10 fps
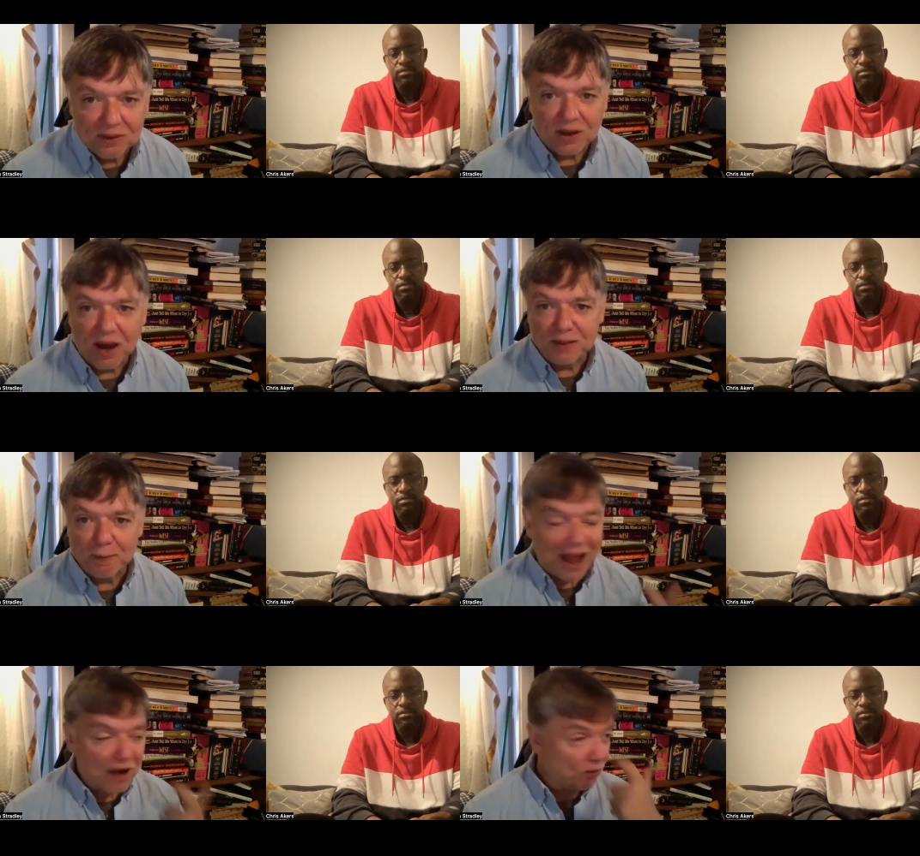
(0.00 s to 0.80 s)
Speaker 1: kind of
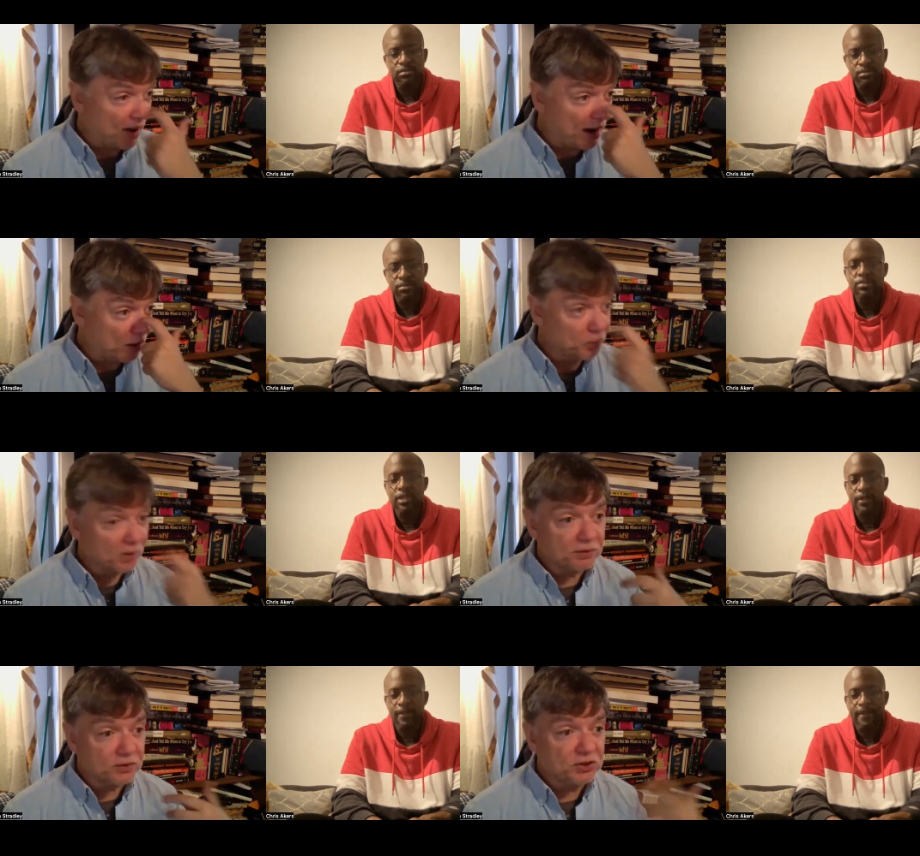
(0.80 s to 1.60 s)
background
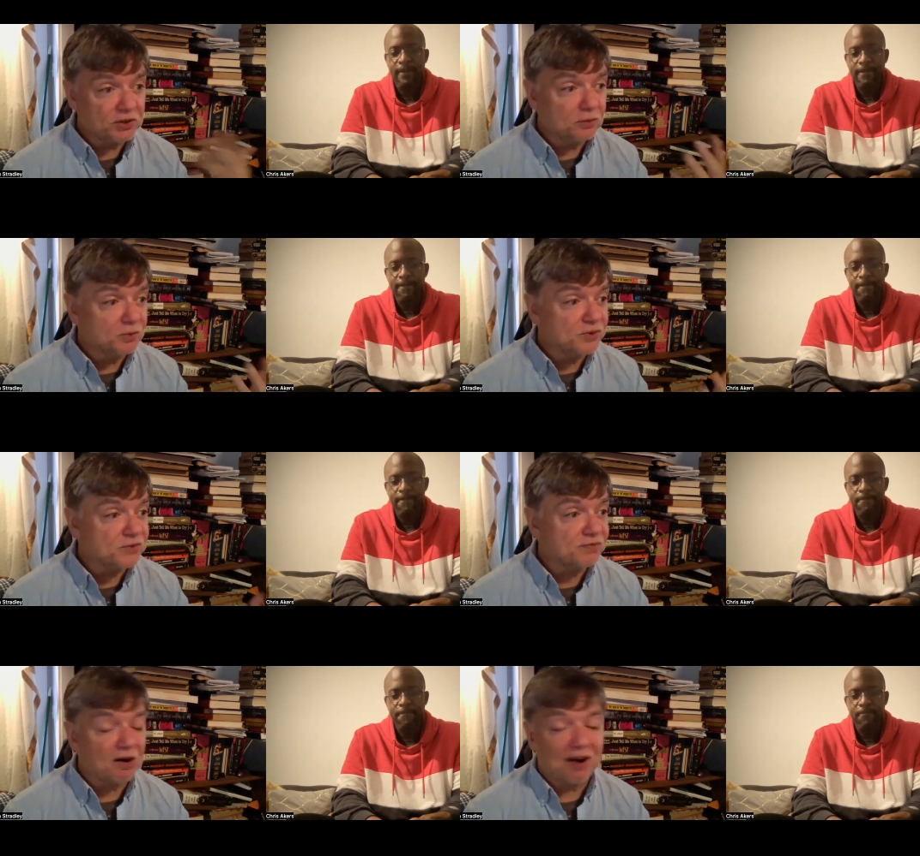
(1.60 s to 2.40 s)
where she
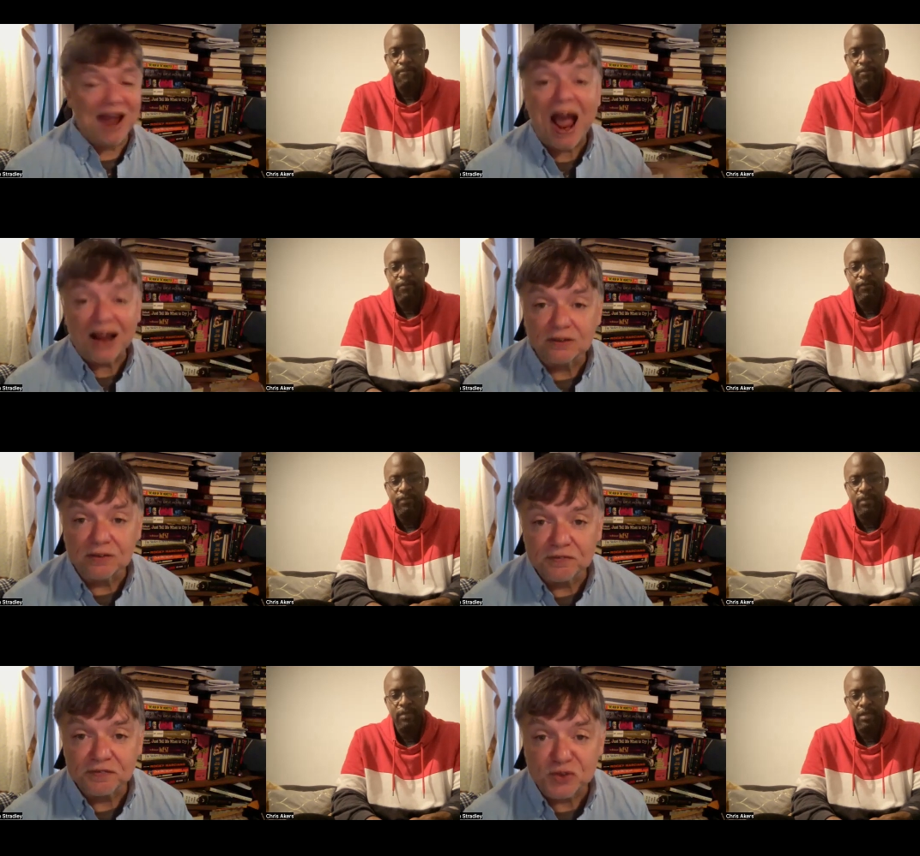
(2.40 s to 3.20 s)
was very
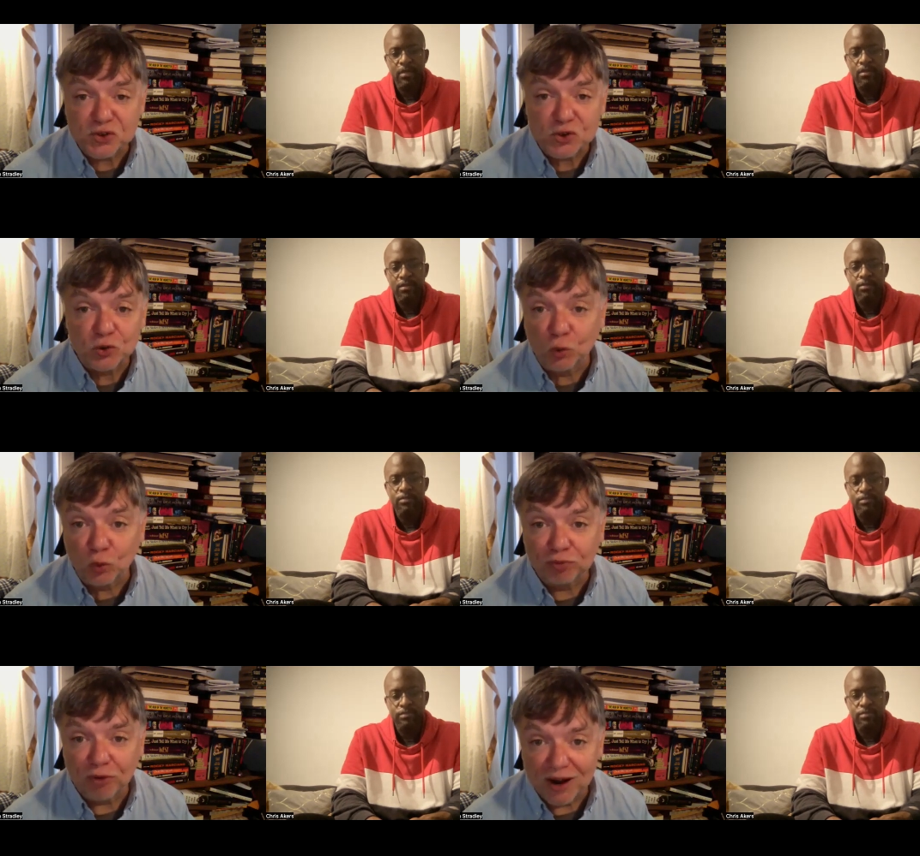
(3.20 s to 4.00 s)
active in
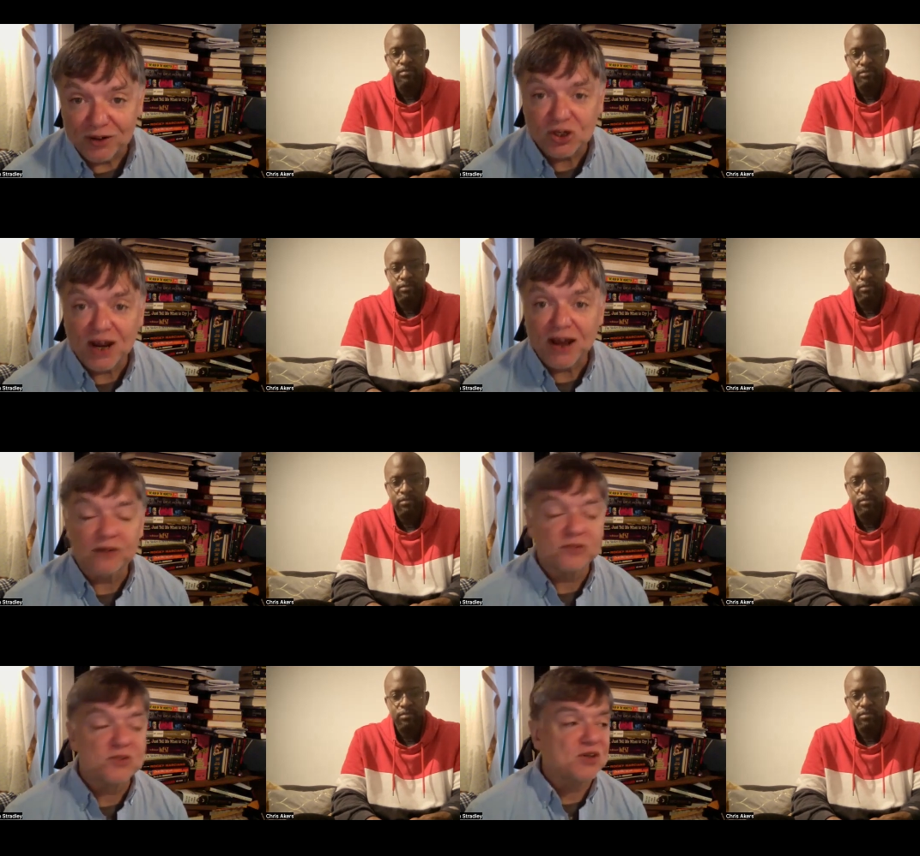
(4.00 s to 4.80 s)
school
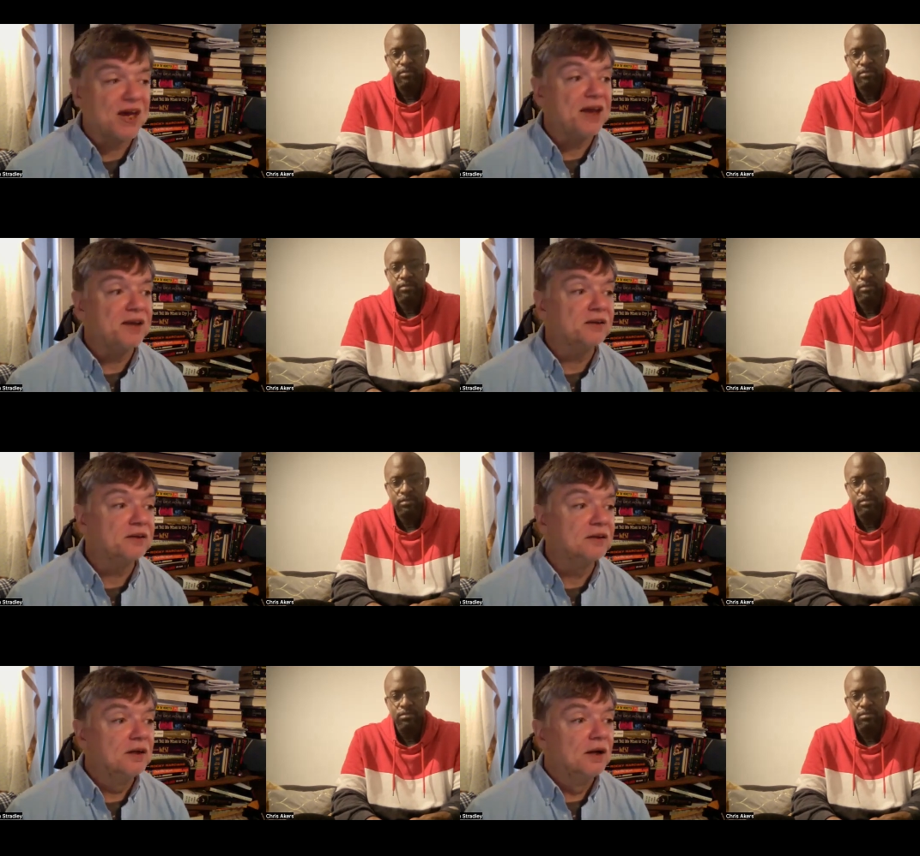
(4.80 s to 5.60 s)
projects and
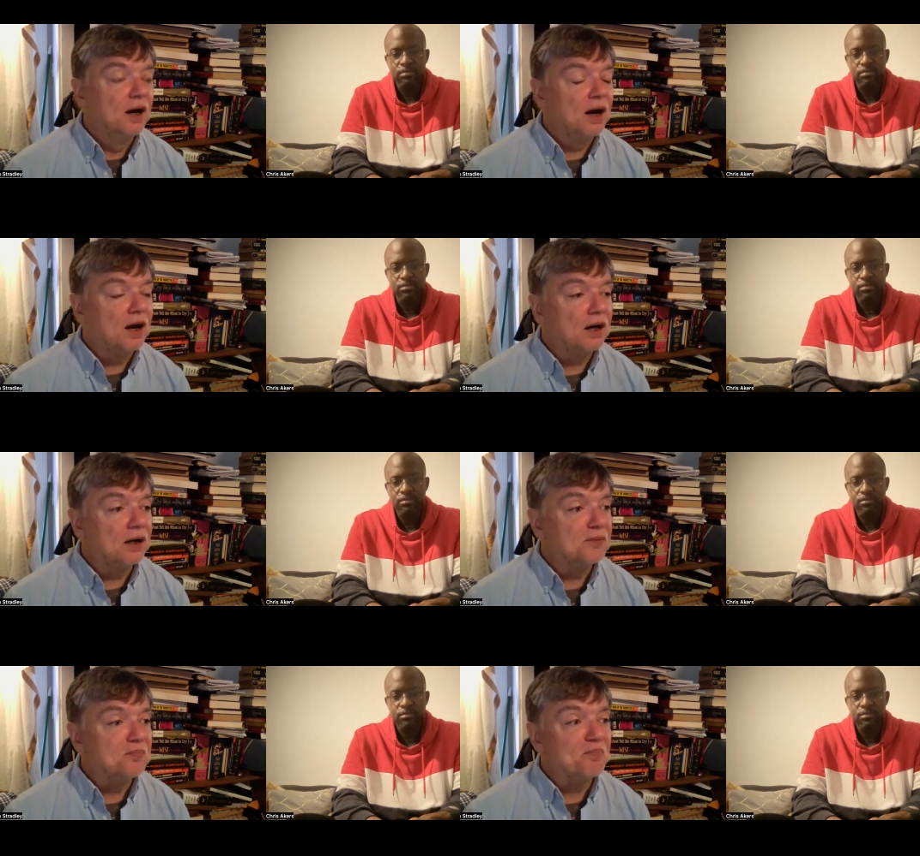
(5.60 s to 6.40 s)

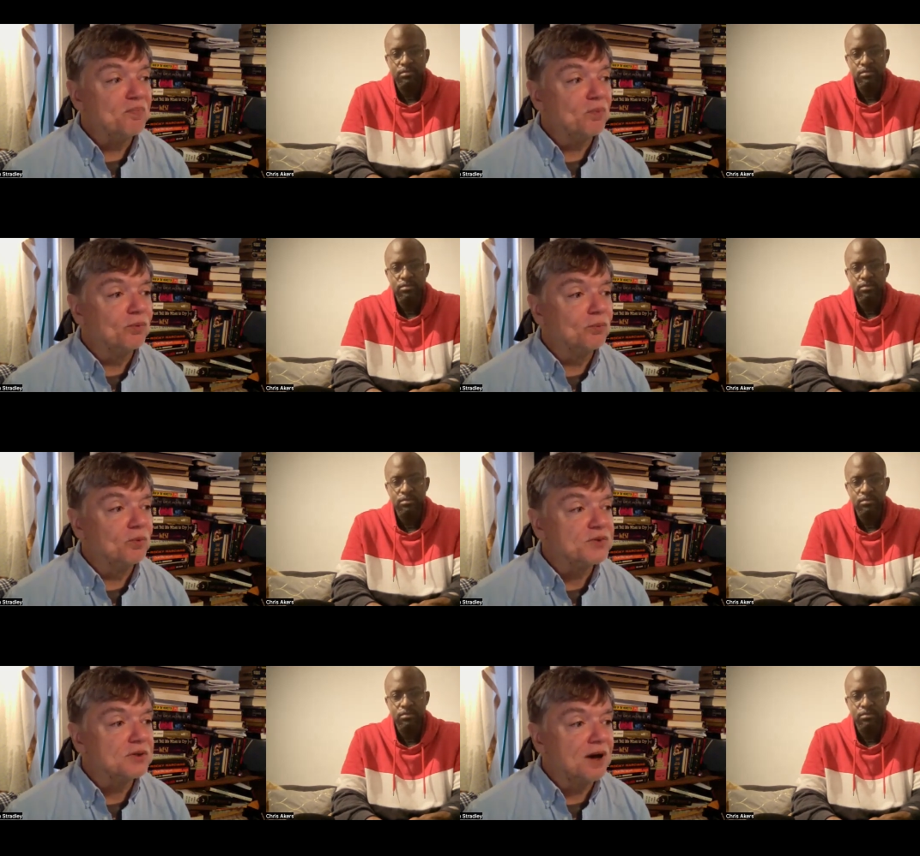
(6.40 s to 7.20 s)
um,
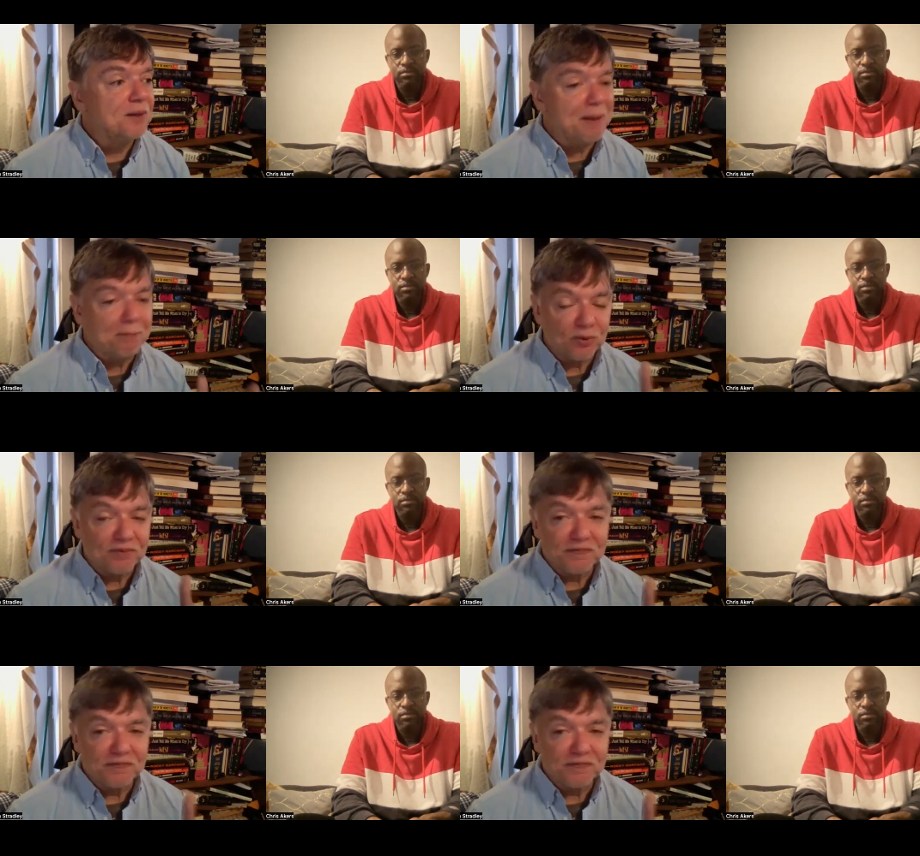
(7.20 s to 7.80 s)
was a, a, member of